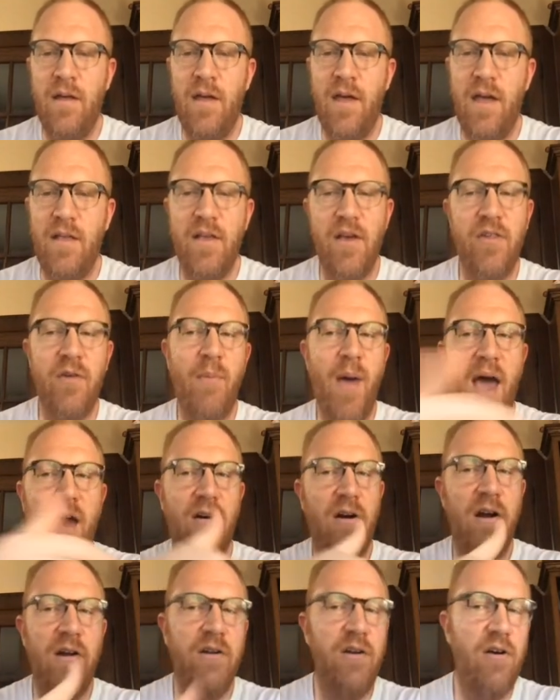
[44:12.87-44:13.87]
Doesn't
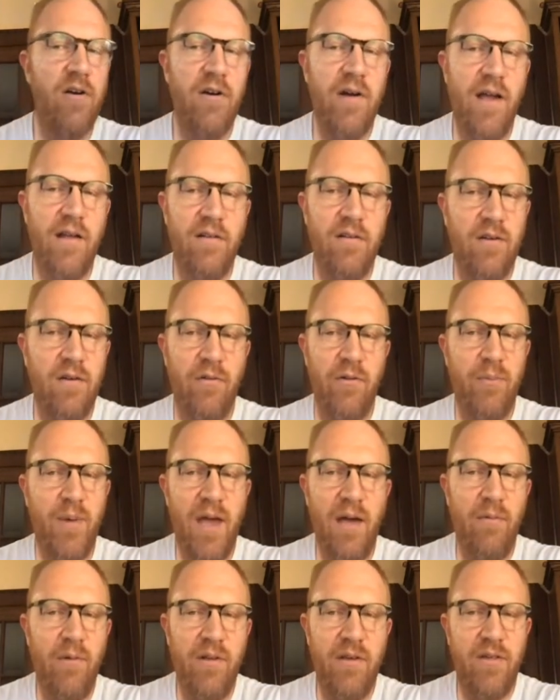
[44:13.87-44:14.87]
matter on your end. You'll be
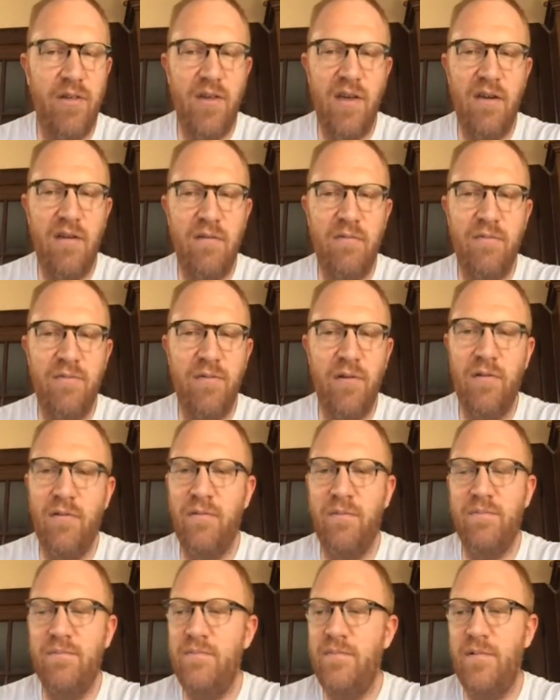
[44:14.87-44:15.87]
able to see
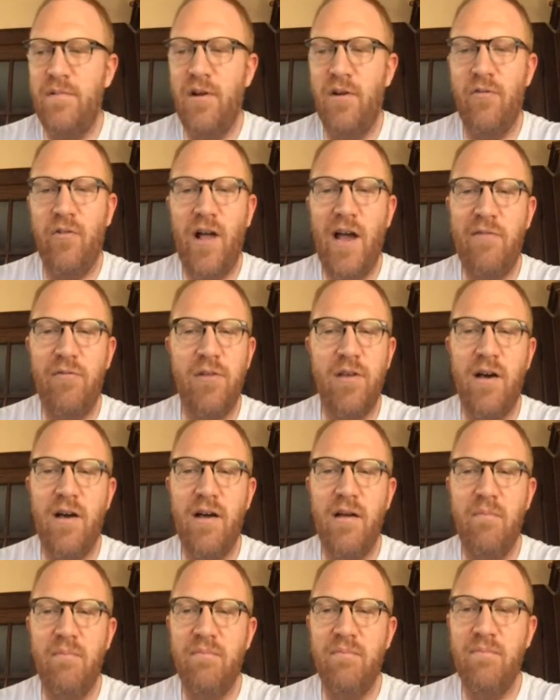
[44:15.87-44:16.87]
for your
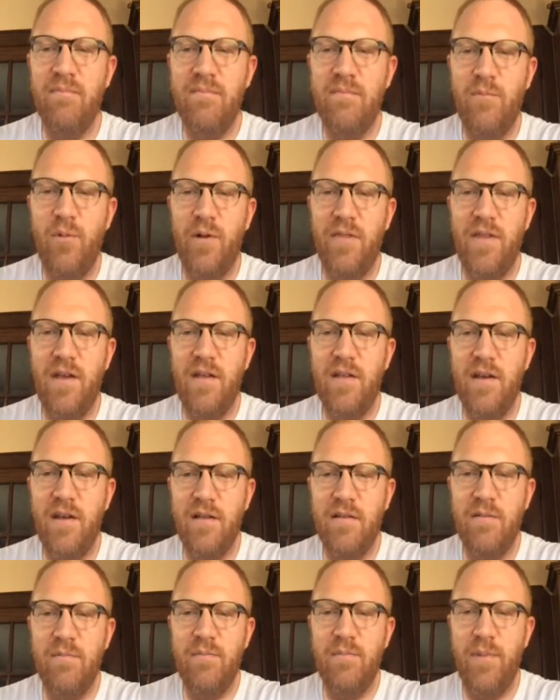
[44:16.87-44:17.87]
lifetime what they
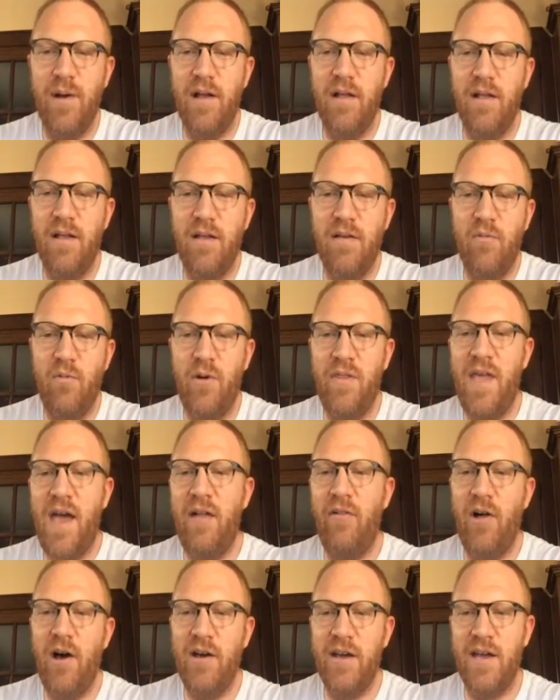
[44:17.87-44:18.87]
did. But when they
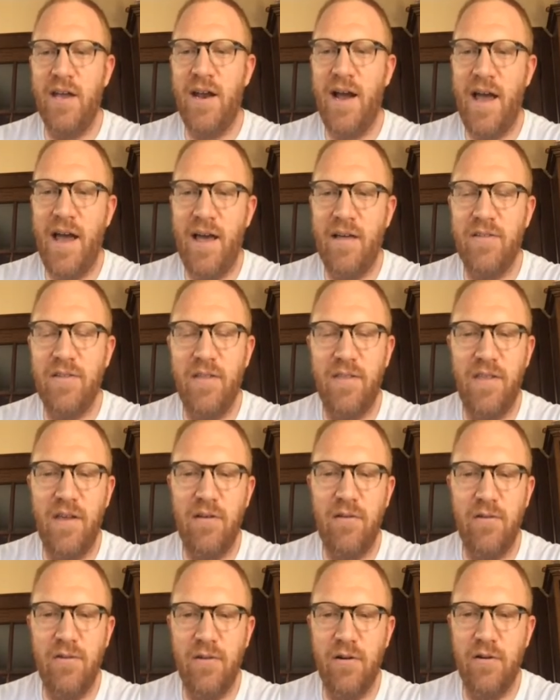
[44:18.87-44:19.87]
log in, I ask that they
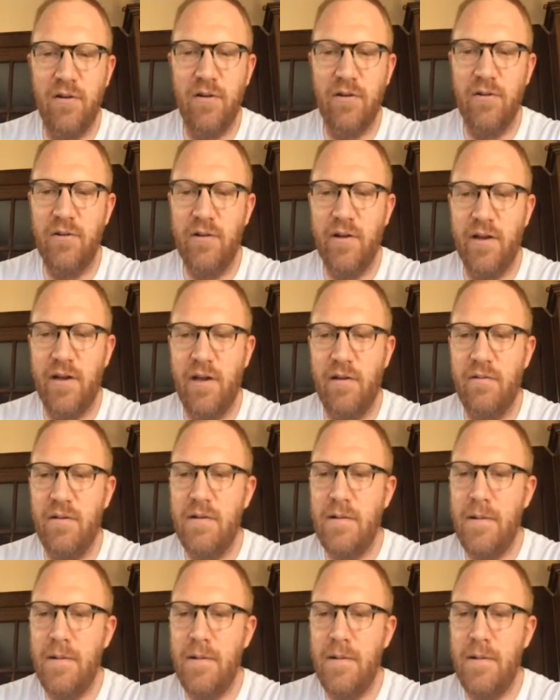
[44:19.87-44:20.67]
use their Google account.